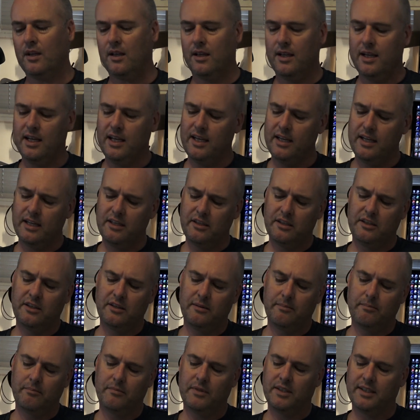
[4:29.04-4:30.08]
and
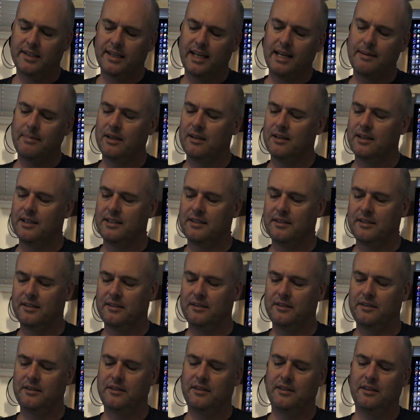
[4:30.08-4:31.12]

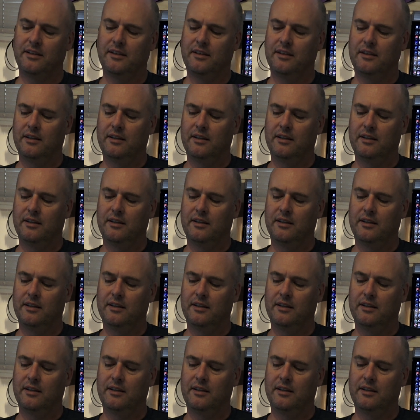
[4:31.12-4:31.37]
stabilizes